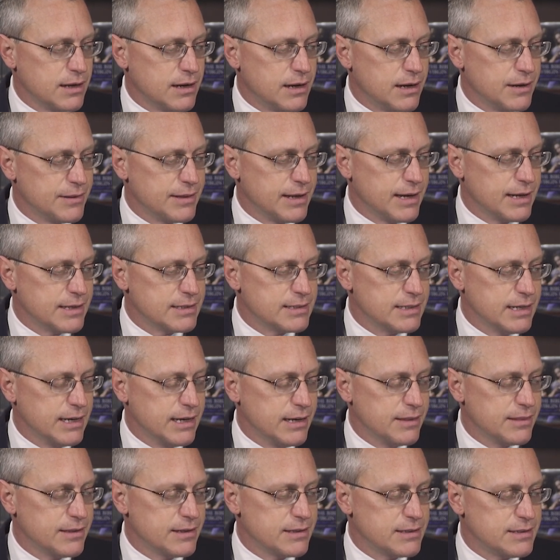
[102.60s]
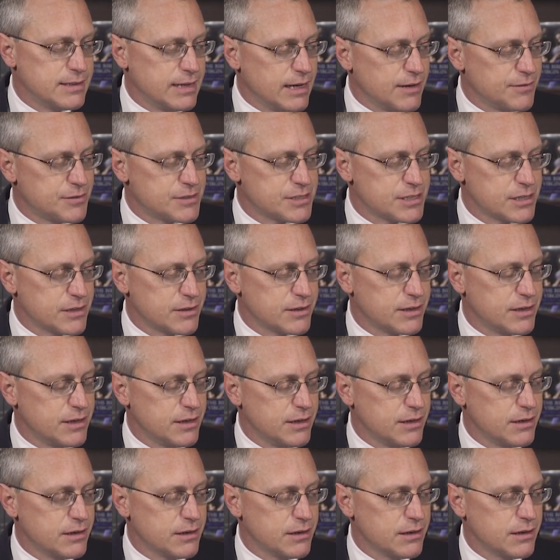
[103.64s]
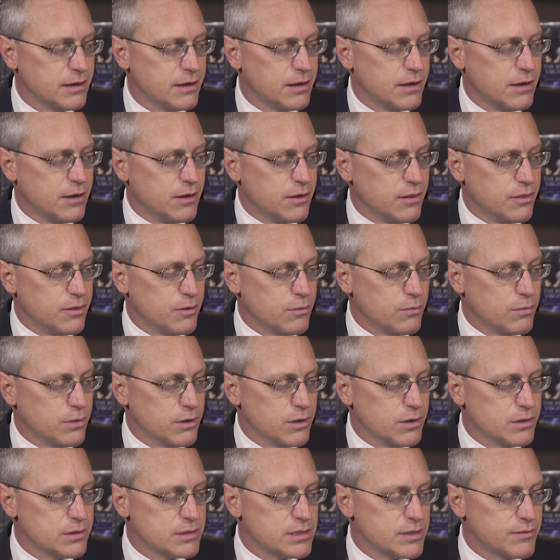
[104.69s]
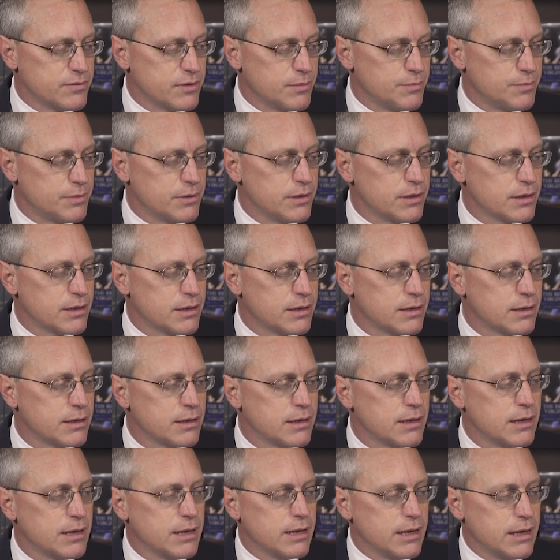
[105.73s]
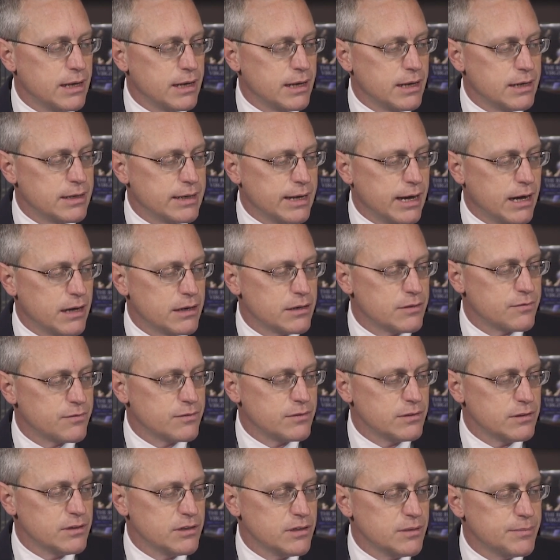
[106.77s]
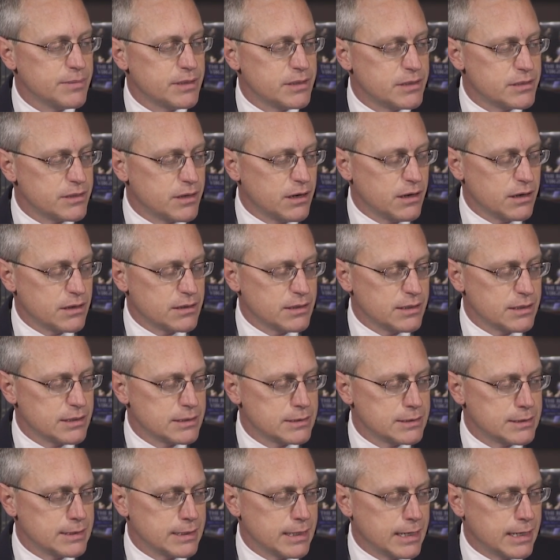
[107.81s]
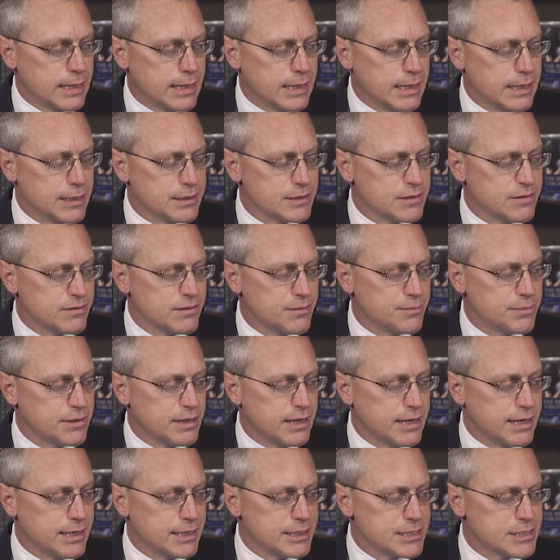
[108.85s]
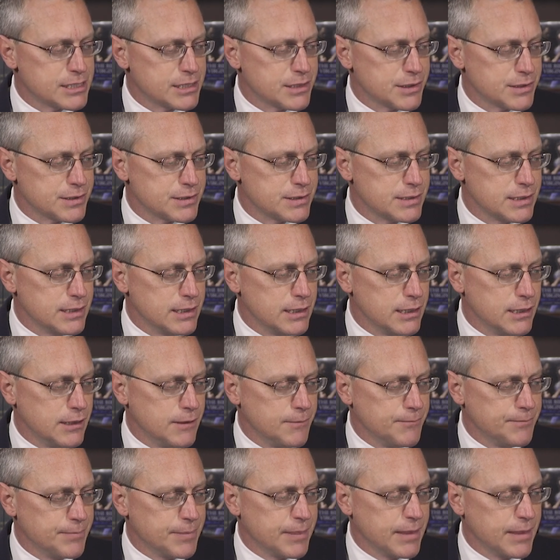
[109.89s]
On that day the deaf shall hear the words of a book, and out of gloom and darkness the eyes of the blind shall see.